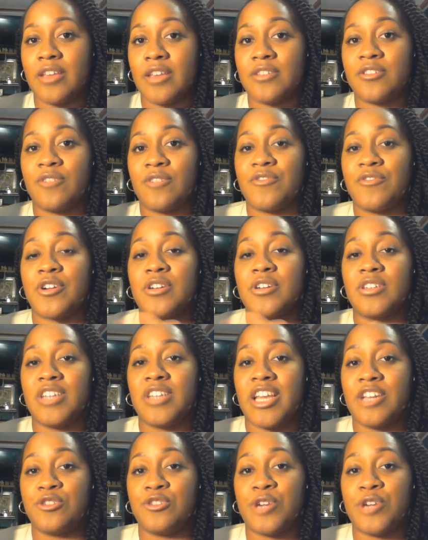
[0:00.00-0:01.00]
So if you're a
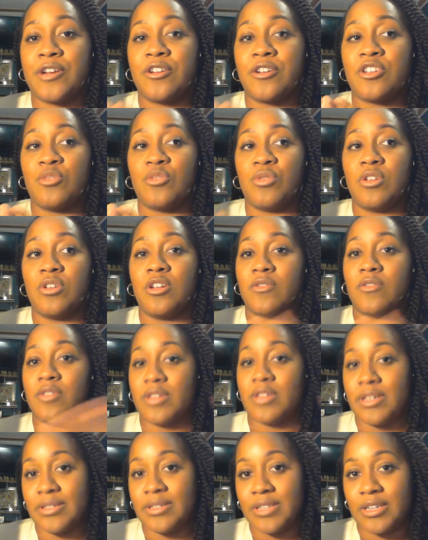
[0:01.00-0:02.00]
day trader, you would look for
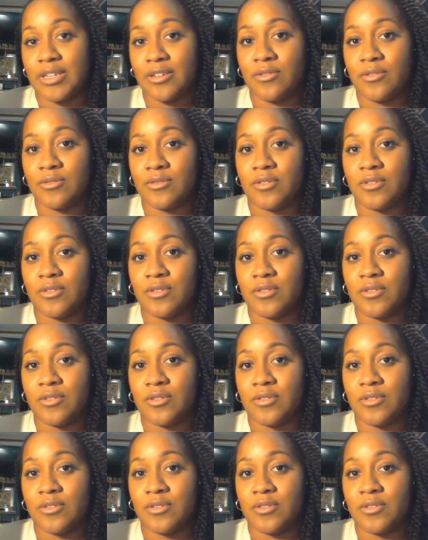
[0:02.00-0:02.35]
these signals.